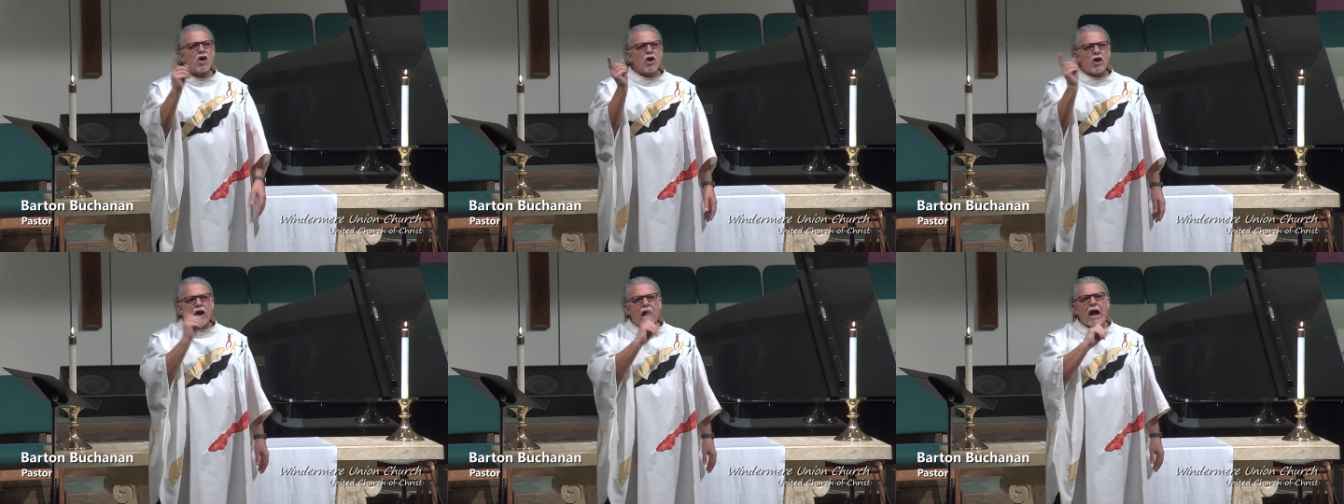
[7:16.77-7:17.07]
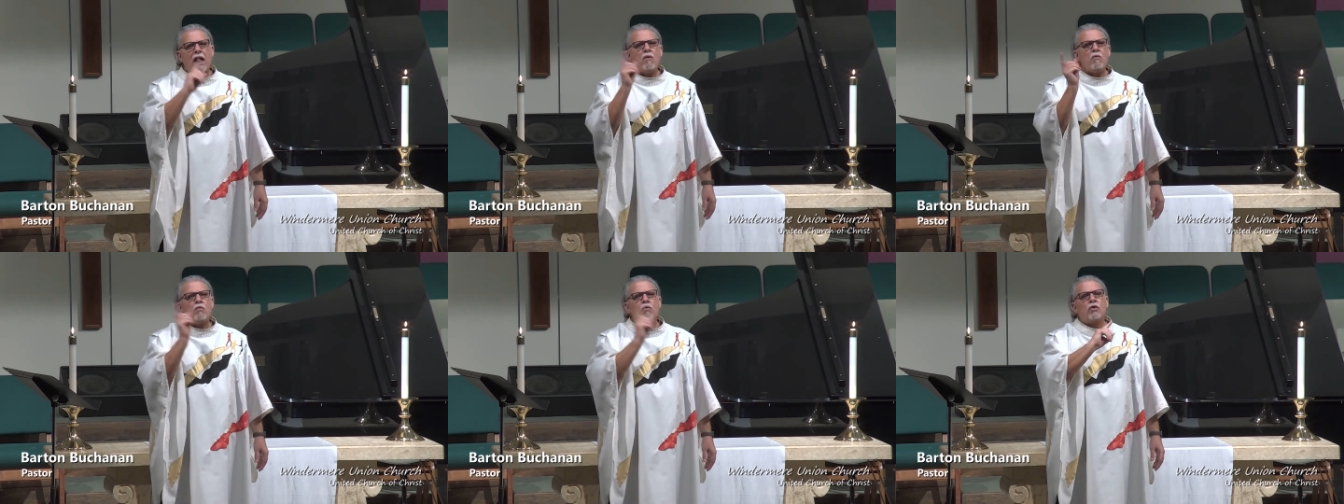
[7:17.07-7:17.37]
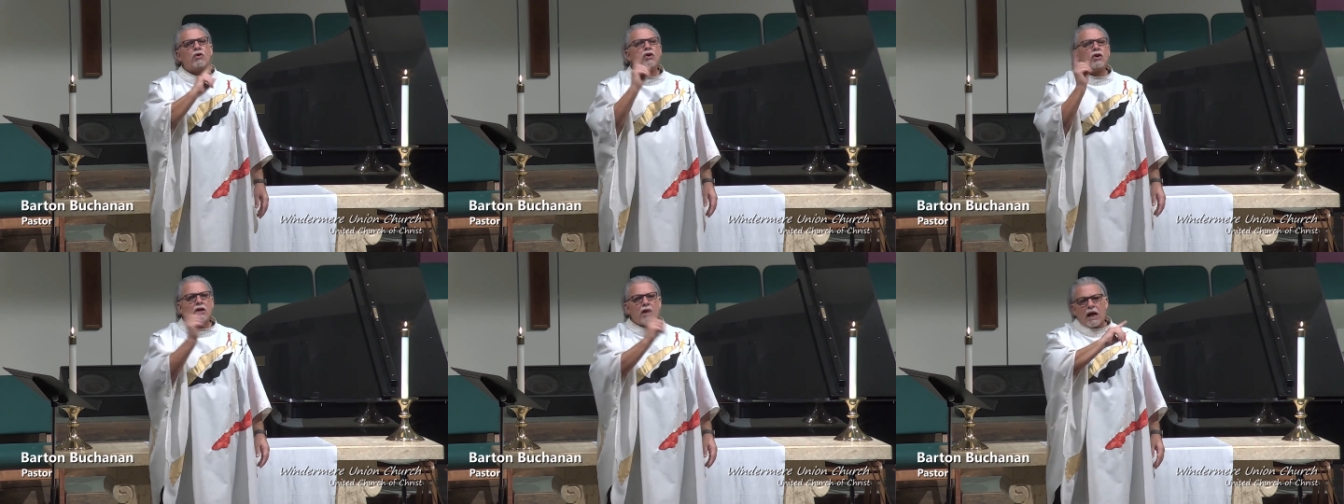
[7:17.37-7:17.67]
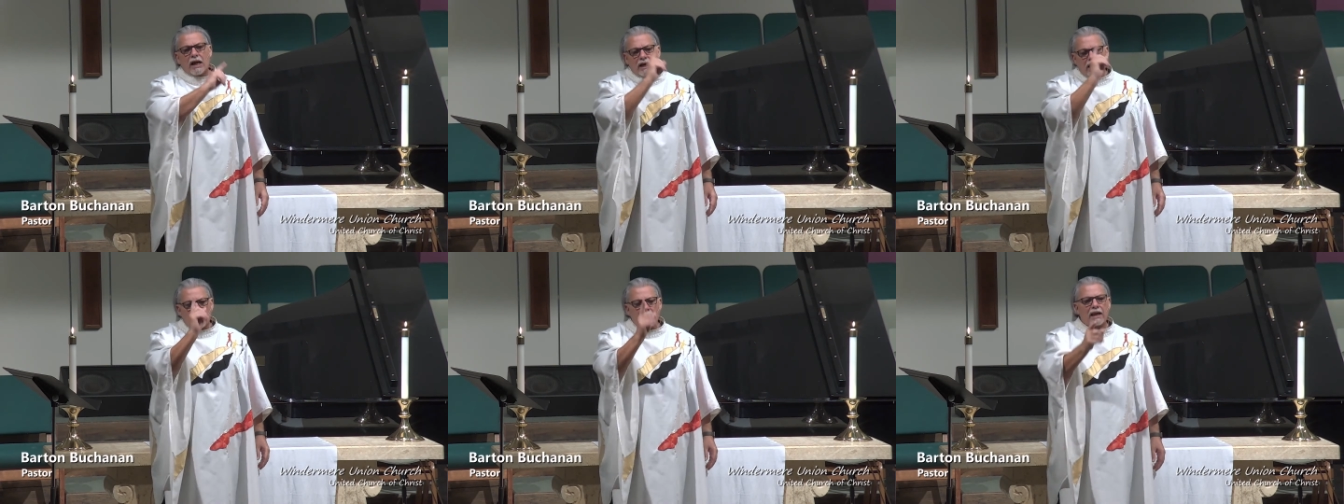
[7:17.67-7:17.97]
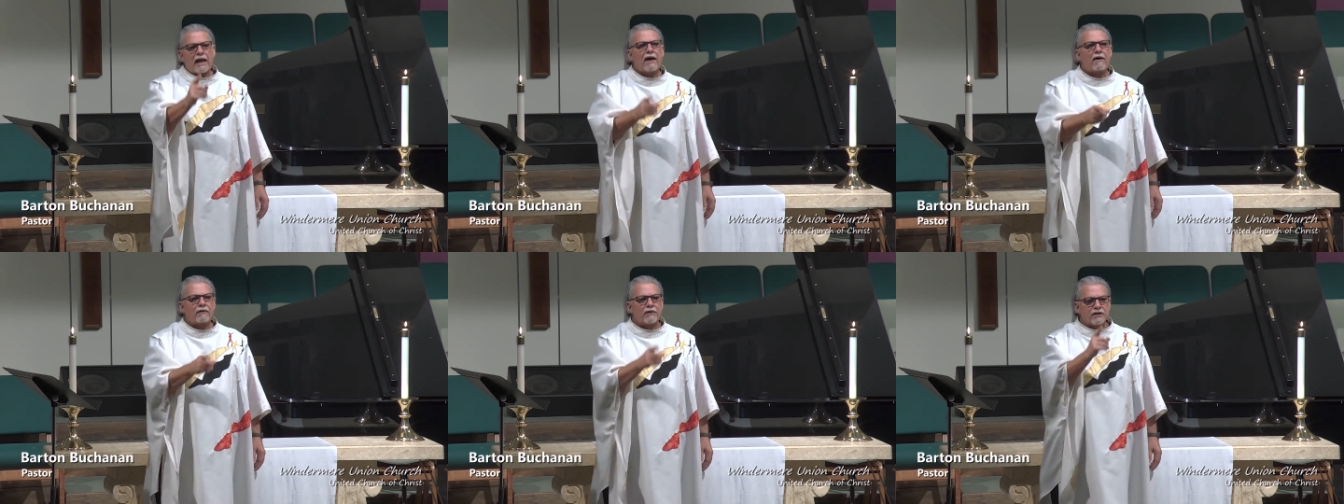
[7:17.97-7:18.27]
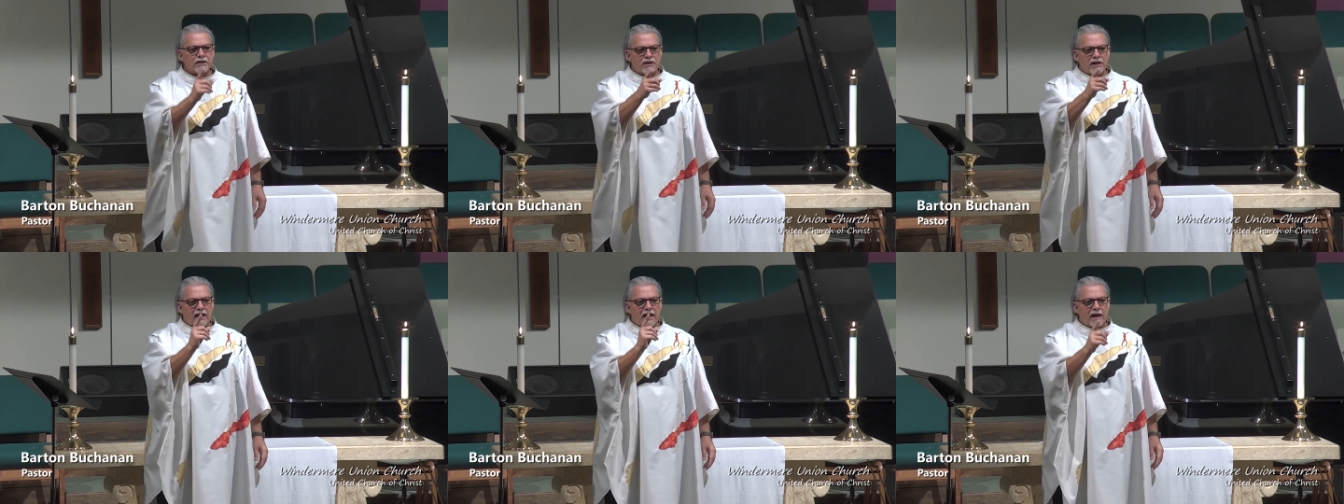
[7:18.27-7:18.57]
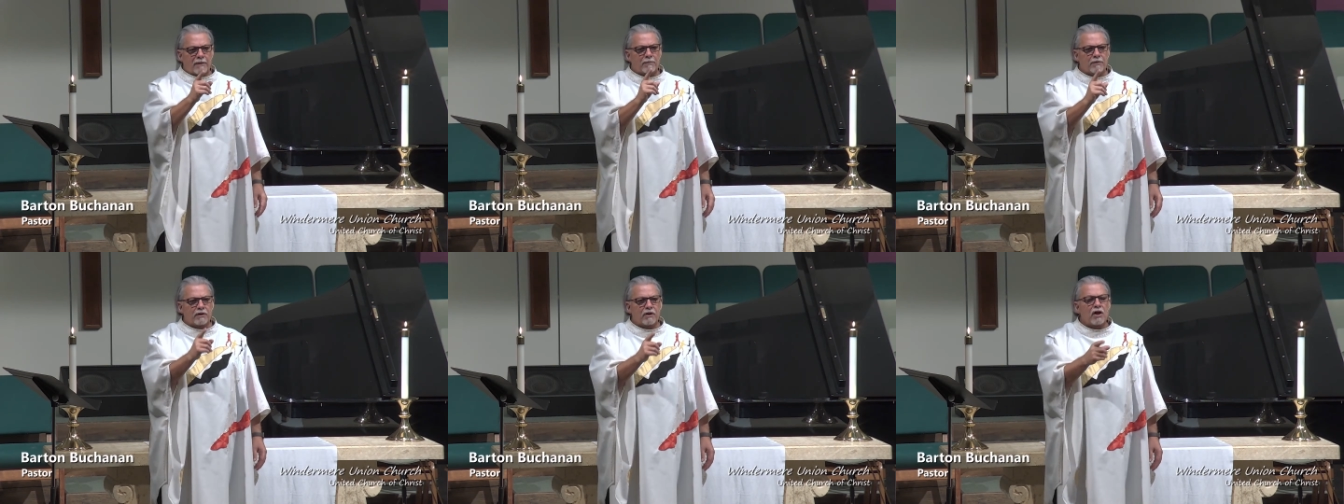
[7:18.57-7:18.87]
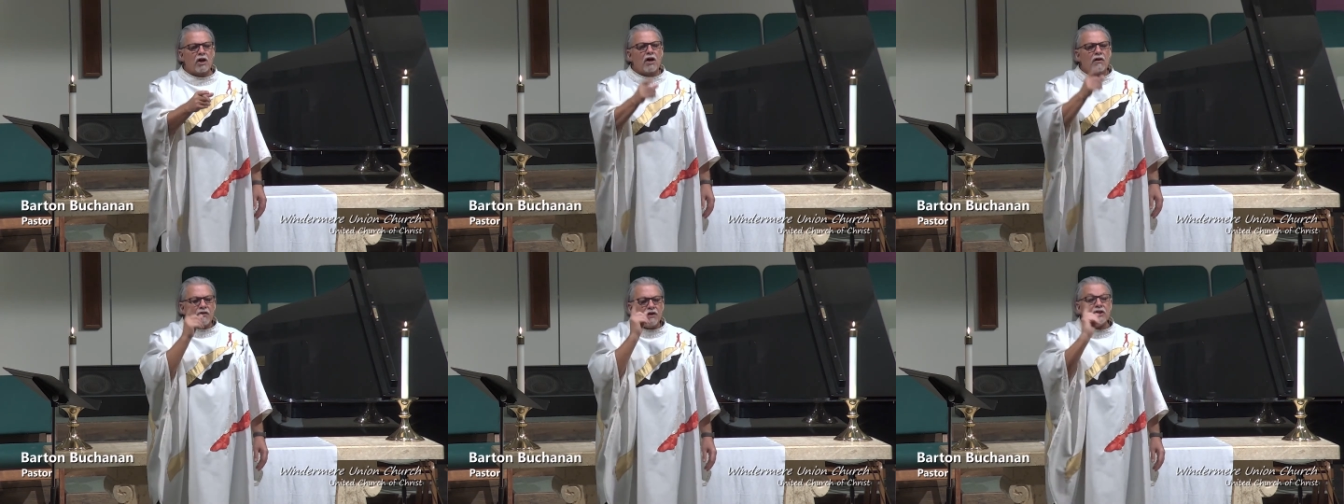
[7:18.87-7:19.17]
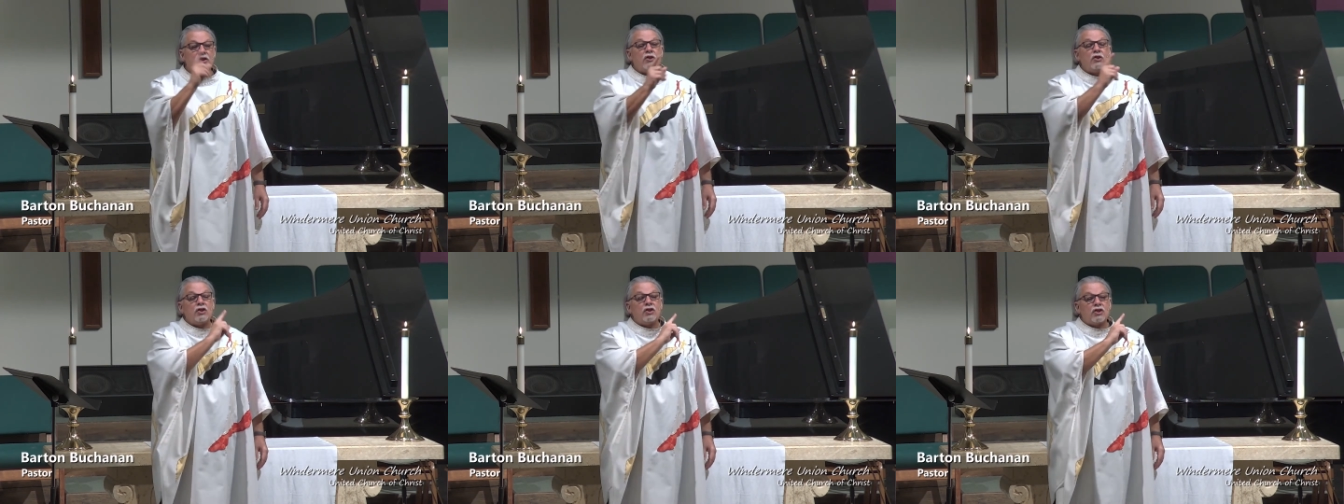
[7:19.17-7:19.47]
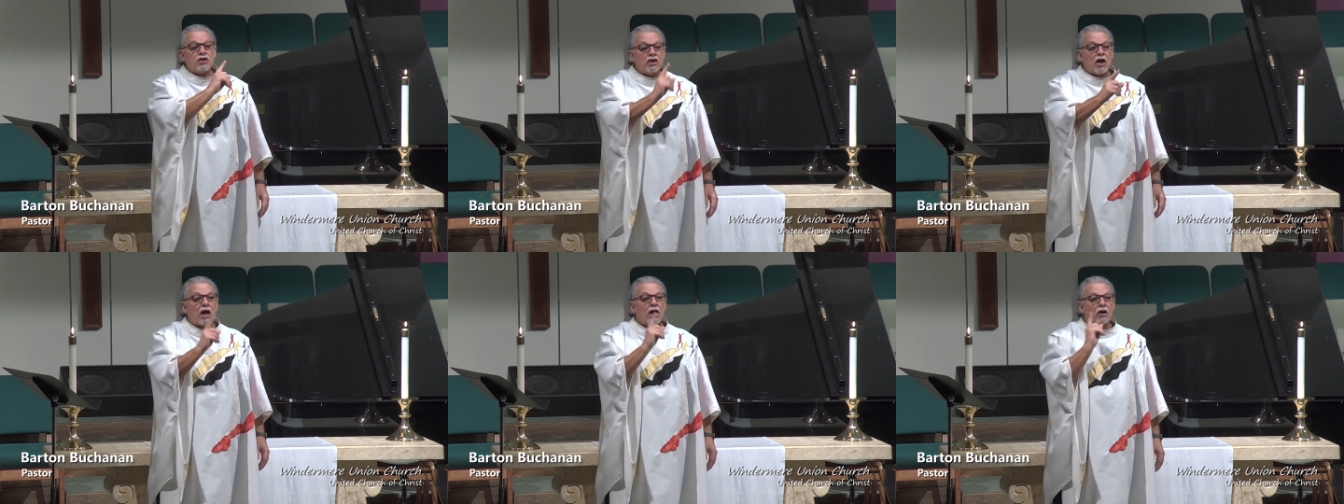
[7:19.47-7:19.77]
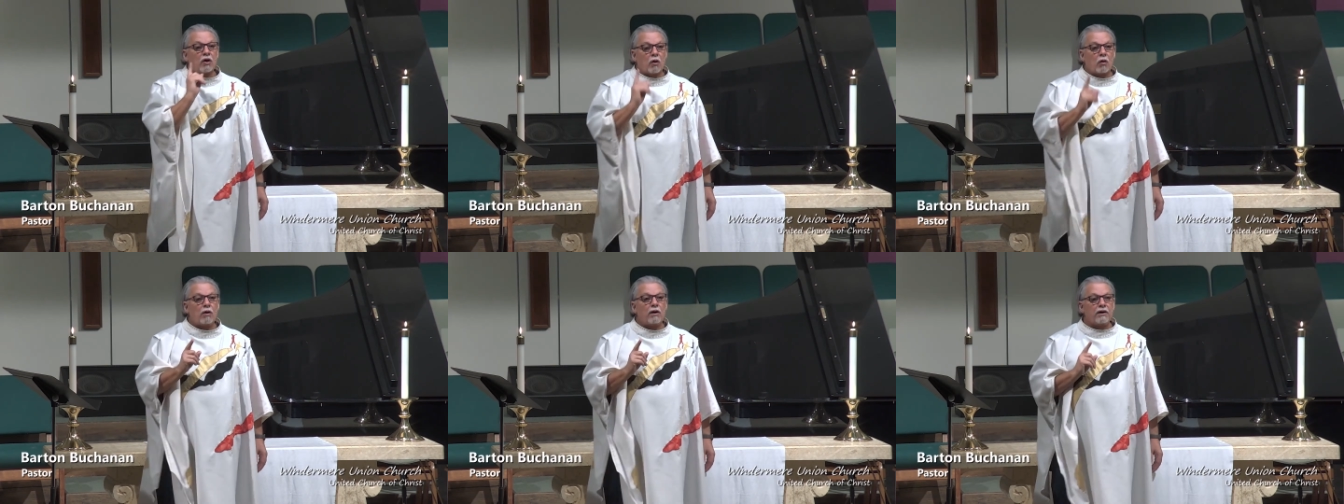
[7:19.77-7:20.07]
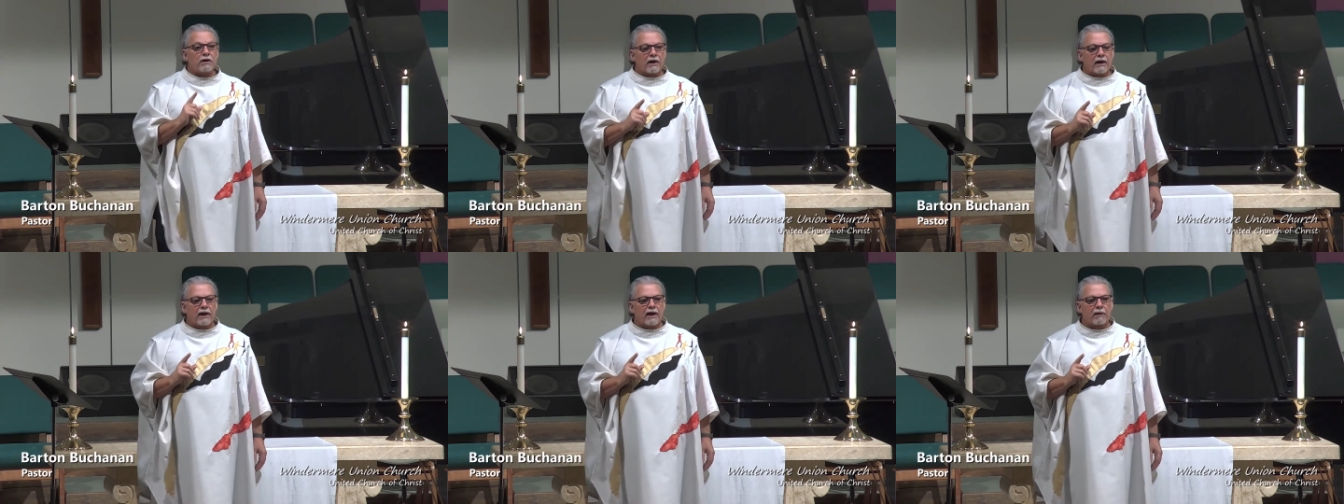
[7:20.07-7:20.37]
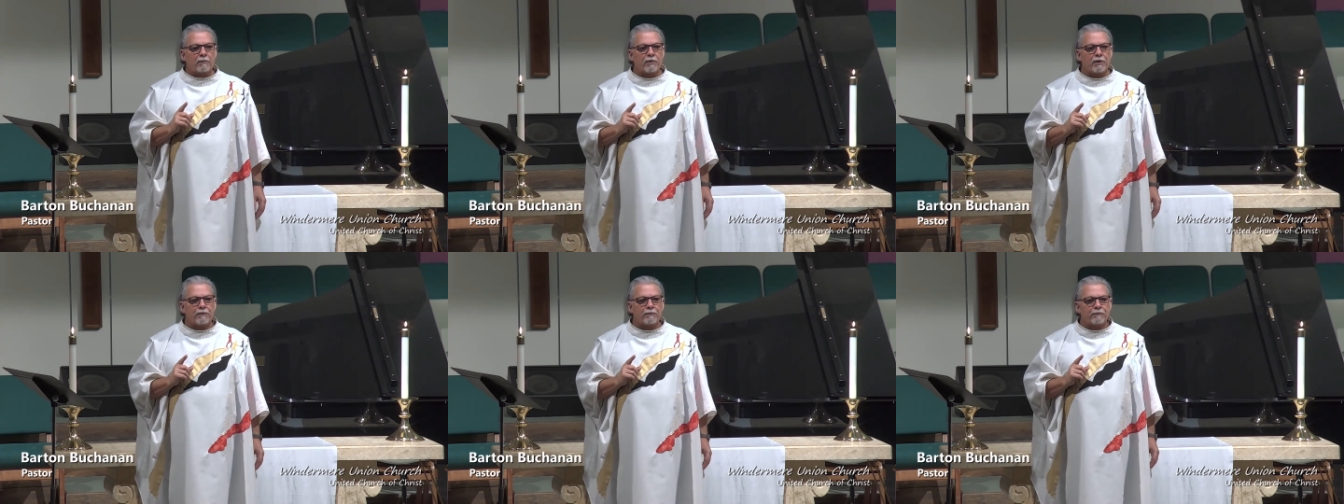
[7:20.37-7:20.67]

I will not allow this to happen. This is not going to happen.